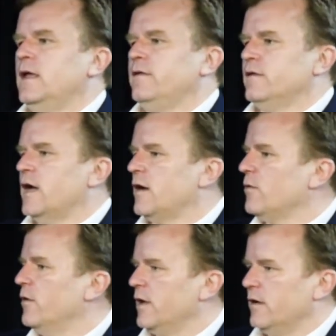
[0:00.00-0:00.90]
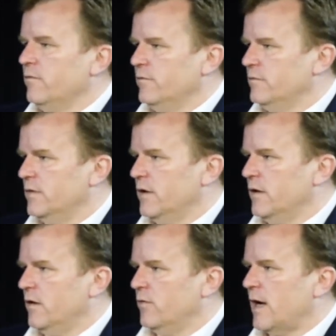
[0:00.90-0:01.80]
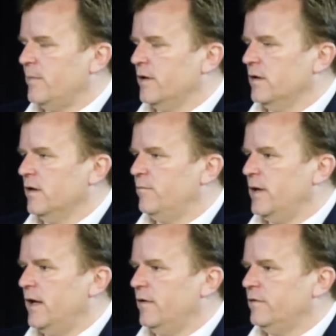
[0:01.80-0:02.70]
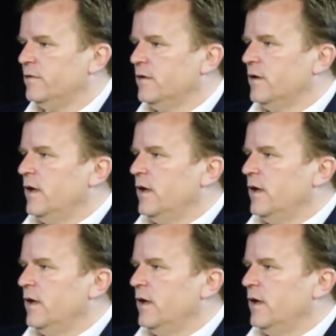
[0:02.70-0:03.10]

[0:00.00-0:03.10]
It's not growing at a rapid enough pace,